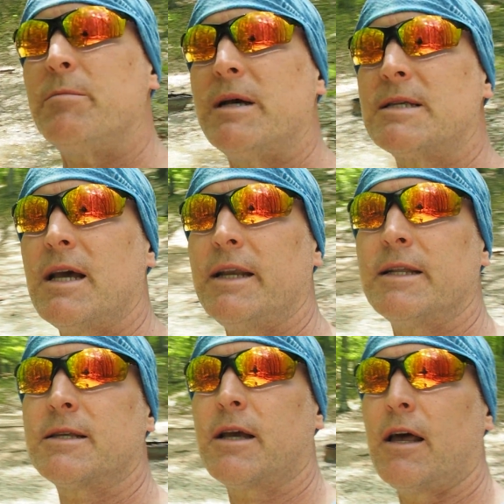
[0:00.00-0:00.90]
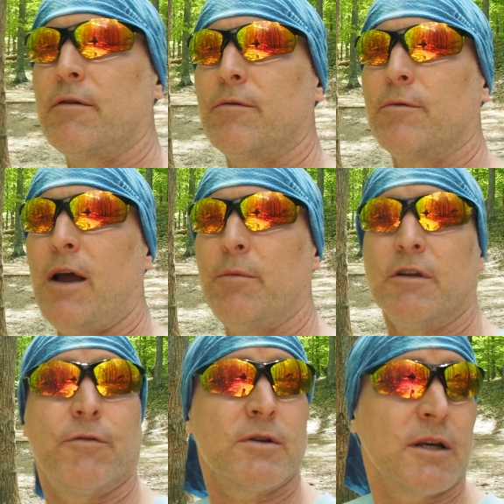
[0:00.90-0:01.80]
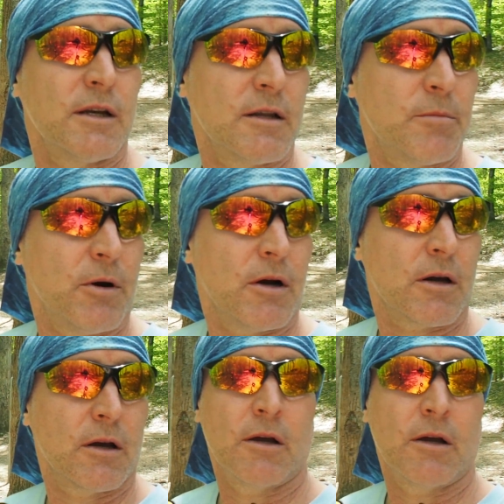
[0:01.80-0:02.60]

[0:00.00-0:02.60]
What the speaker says: best site. It's kind of right when you first get into the park.